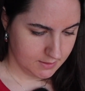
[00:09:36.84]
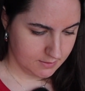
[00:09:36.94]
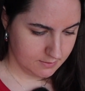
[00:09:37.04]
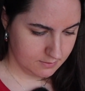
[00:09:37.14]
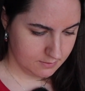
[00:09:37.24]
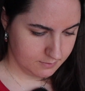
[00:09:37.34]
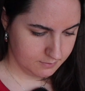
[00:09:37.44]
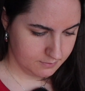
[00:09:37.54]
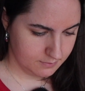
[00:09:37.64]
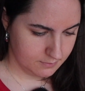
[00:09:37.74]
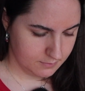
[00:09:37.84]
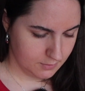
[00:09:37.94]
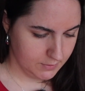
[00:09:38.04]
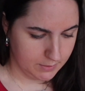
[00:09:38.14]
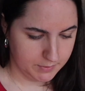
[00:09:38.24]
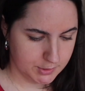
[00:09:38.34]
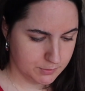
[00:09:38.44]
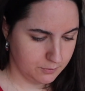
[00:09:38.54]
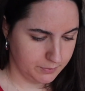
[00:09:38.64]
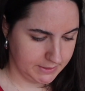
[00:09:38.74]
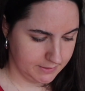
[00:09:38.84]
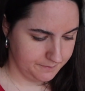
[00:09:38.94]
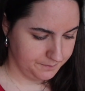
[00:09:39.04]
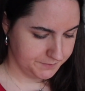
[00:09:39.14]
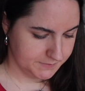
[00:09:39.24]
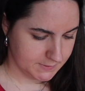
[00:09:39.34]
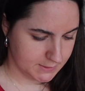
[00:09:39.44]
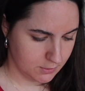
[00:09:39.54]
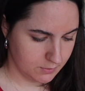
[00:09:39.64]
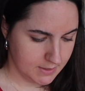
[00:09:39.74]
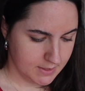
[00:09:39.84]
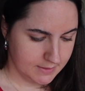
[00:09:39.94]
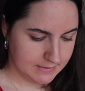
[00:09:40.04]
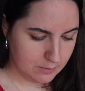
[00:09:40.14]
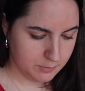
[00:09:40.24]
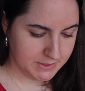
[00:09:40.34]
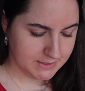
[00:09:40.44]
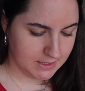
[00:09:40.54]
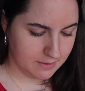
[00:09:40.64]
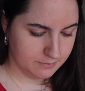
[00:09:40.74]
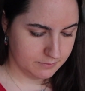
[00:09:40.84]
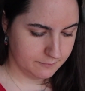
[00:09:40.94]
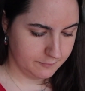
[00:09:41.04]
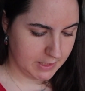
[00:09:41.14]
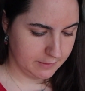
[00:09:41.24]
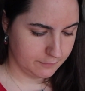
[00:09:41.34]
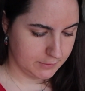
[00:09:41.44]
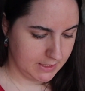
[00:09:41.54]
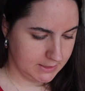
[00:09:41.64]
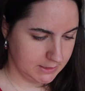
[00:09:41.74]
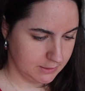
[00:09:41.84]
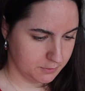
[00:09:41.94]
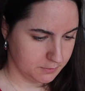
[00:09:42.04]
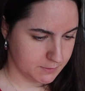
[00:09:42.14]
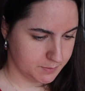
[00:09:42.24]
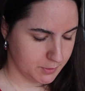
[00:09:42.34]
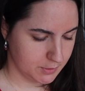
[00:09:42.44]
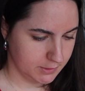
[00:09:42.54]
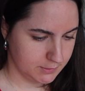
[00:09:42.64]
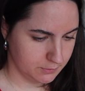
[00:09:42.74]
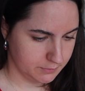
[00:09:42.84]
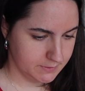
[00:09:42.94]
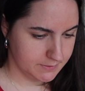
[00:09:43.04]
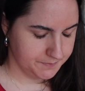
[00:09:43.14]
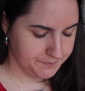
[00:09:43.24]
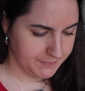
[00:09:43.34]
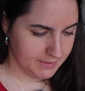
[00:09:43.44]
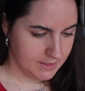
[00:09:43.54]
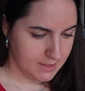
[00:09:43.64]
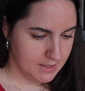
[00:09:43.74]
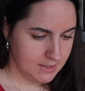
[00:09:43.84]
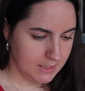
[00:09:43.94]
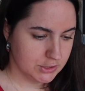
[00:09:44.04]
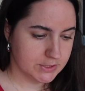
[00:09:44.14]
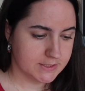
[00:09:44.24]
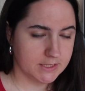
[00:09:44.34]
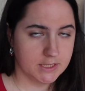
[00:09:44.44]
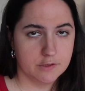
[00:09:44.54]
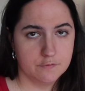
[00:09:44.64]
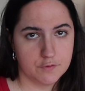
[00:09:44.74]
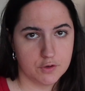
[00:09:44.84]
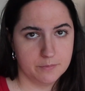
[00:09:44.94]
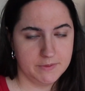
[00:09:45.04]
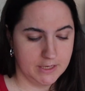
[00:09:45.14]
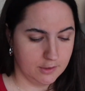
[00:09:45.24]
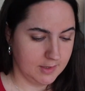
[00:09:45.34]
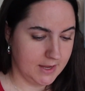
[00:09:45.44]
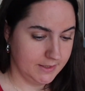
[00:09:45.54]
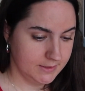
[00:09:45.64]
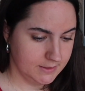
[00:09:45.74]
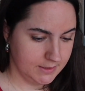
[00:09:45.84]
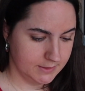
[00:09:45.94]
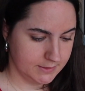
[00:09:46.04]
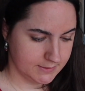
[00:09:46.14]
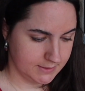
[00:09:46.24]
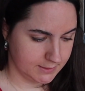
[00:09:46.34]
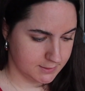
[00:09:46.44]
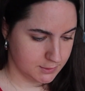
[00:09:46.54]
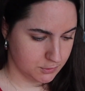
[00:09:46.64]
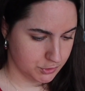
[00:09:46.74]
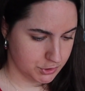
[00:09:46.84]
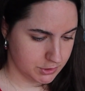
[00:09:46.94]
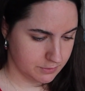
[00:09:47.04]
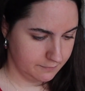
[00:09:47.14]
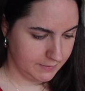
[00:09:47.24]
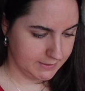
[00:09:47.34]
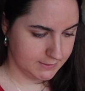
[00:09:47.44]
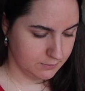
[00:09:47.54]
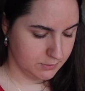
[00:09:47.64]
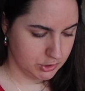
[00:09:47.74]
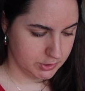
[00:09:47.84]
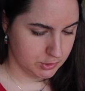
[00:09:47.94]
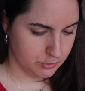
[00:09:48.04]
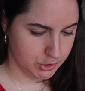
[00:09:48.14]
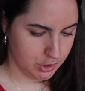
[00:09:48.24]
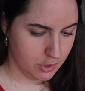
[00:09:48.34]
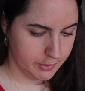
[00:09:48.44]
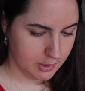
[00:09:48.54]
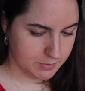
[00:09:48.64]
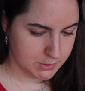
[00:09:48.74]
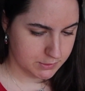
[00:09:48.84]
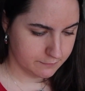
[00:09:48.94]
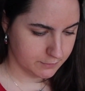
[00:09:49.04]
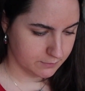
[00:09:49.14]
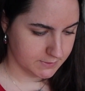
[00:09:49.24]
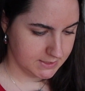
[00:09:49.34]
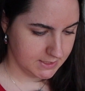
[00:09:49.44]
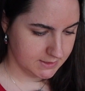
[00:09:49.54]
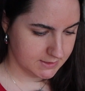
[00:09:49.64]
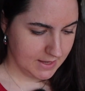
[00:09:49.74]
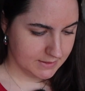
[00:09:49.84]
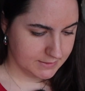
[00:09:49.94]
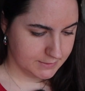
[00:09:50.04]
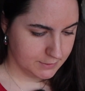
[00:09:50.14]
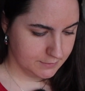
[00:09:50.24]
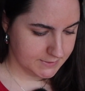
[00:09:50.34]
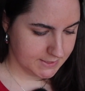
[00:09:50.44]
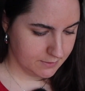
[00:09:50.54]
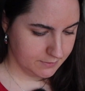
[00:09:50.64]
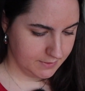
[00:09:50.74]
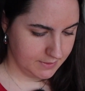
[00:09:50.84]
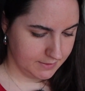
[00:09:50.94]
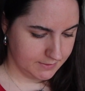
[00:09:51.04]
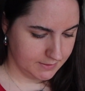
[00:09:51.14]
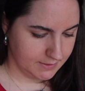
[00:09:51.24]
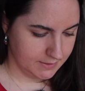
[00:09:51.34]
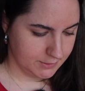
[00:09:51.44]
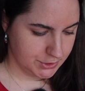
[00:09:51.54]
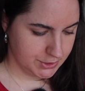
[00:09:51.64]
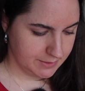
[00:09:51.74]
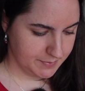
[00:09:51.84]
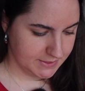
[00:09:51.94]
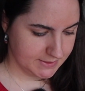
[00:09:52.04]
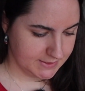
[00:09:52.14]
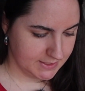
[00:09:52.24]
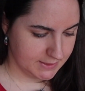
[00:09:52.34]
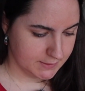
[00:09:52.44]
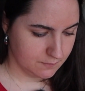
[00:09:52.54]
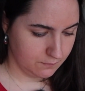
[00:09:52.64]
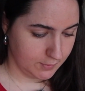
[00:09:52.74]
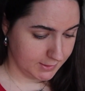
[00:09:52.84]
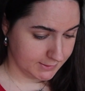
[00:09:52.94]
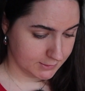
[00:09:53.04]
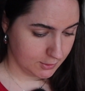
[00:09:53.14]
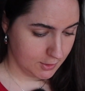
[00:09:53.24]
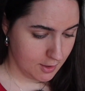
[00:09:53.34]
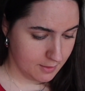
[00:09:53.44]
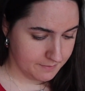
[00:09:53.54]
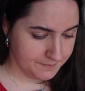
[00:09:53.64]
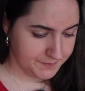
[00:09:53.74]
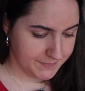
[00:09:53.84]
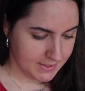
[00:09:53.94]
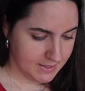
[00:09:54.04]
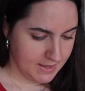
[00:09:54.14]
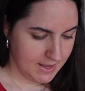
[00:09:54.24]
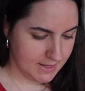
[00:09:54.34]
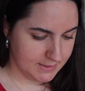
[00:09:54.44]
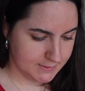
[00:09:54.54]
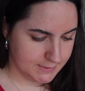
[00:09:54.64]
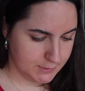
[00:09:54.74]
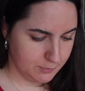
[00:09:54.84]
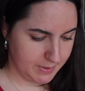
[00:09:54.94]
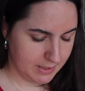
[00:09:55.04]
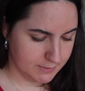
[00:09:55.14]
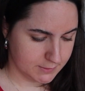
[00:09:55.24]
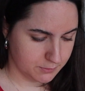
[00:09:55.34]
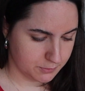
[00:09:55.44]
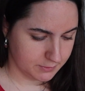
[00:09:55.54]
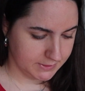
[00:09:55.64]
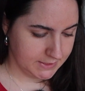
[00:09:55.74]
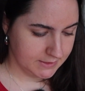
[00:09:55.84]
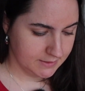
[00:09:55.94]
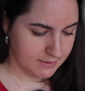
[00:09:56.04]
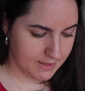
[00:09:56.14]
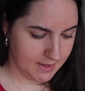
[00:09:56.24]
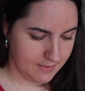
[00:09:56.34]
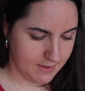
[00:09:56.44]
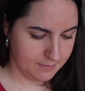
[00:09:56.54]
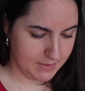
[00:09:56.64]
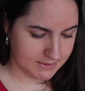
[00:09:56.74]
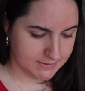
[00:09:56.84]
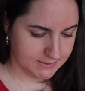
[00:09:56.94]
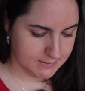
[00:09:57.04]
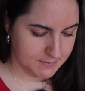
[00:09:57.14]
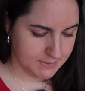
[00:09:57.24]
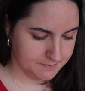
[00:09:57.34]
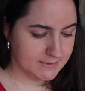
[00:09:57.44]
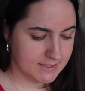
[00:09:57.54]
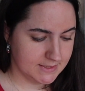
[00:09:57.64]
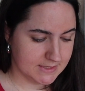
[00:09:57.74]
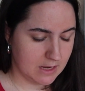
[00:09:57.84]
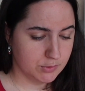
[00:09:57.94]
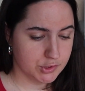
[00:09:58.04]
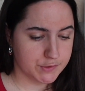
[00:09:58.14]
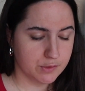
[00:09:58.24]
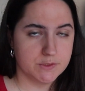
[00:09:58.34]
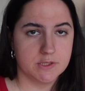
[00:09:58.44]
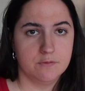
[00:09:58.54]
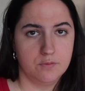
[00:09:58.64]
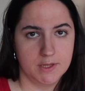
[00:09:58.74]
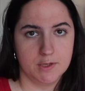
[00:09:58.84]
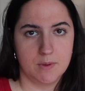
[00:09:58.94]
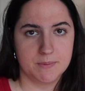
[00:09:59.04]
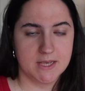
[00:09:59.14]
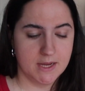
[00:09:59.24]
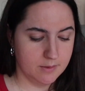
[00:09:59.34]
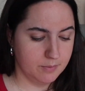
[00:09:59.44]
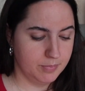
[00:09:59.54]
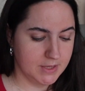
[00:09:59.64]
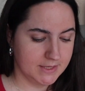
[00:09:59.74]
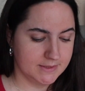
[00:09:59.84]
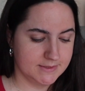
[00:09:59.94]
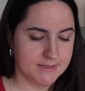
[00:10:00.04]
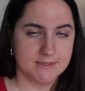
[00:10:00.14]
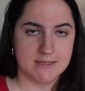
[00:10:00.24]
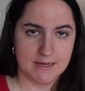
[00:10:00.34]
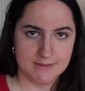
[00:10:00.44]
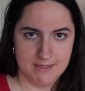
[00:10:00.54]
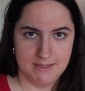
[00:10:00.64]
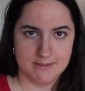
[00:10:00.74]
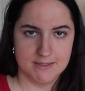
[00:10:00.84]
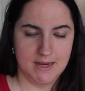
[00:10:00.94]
okay, we could do a week. So that would mean that I'm flying for 90 euros per adult. It's just gonna confirm the airline in this next search phase. So it's just searching all the options for those dates. And it turns out that the cheapest is Vueling.com. And it's to Paris Orly, and then back to Lisbon. In this case, I would just go to the Vueling website, plug in this exact date